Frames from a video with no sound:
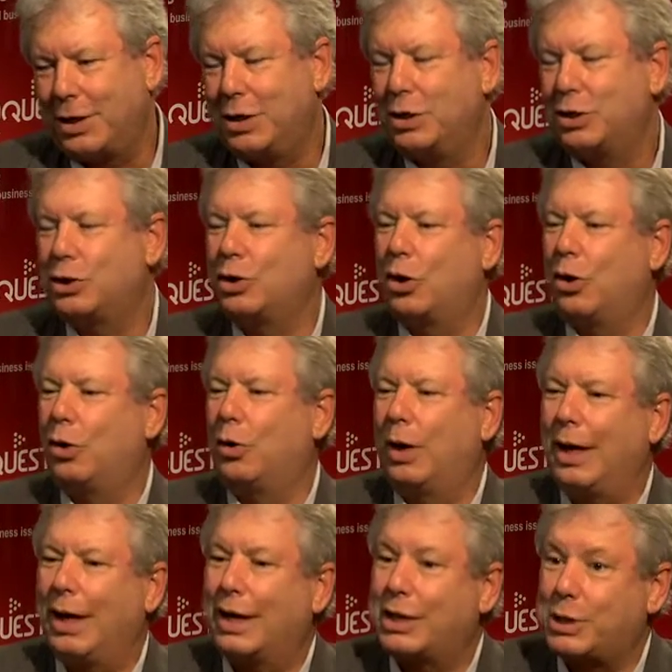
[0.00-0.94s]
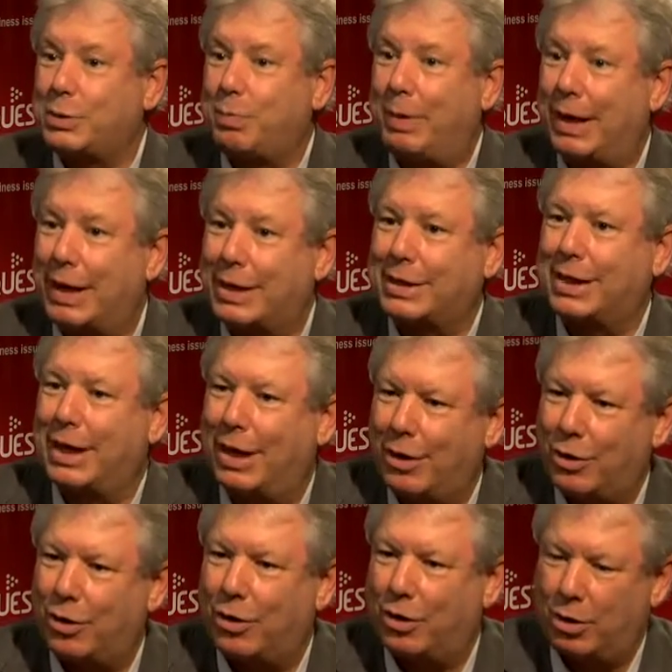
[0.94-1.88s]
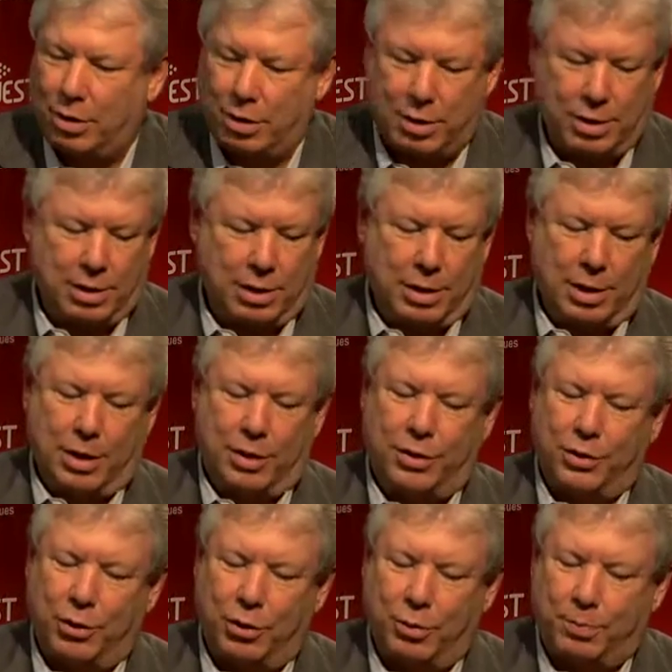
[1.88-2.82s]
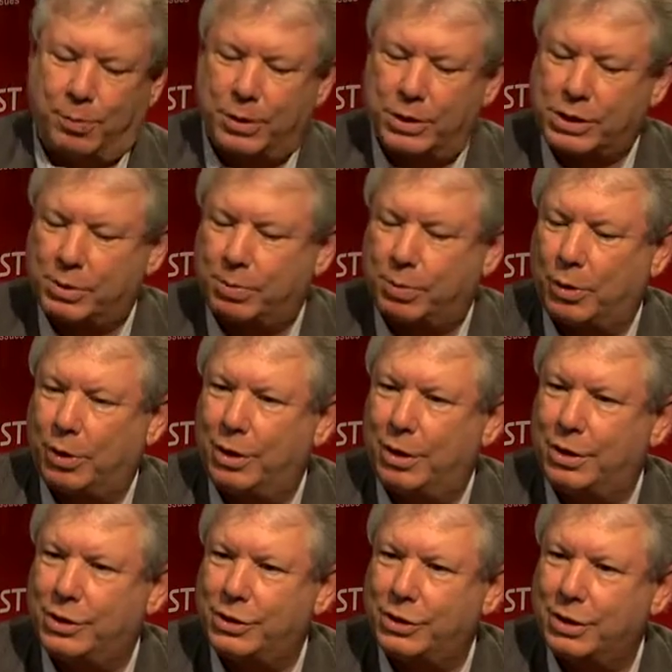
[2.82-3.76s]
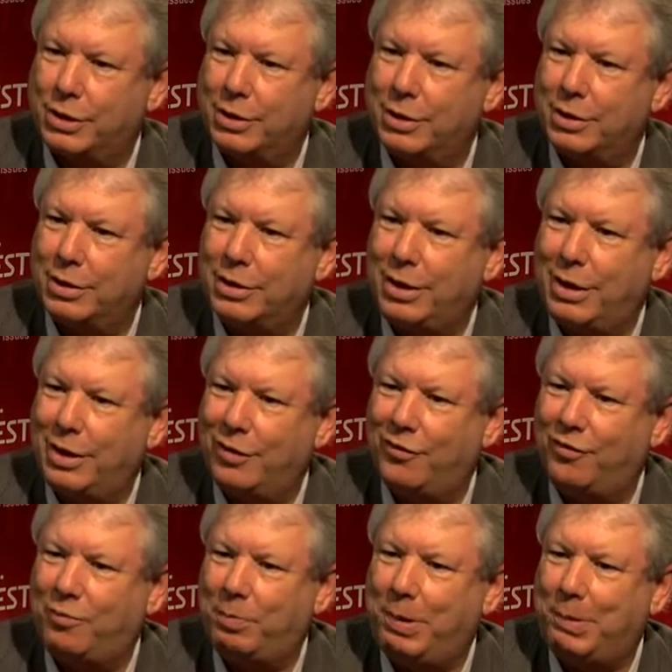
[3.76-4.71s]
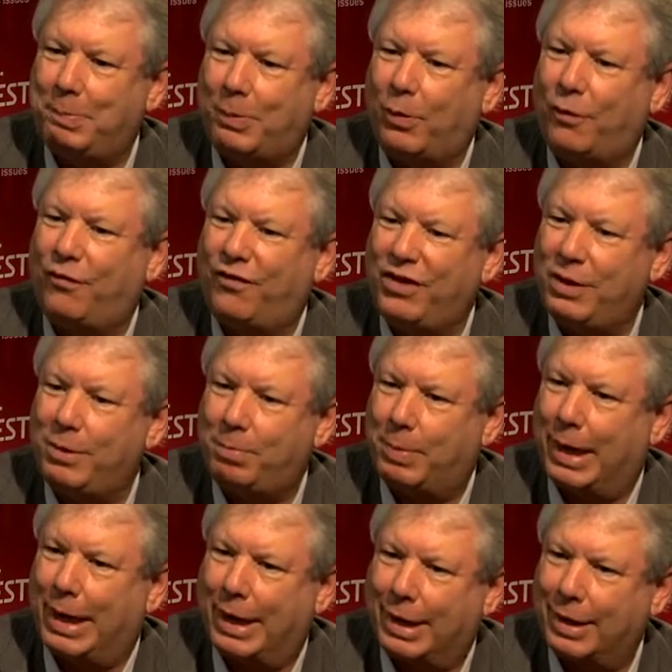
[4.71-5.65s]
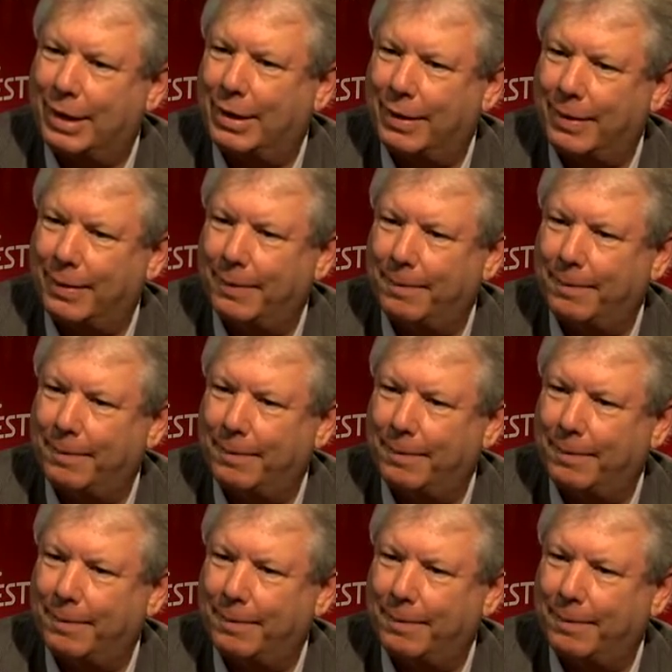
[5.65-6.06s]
So expect error. A third principle is give people feedback.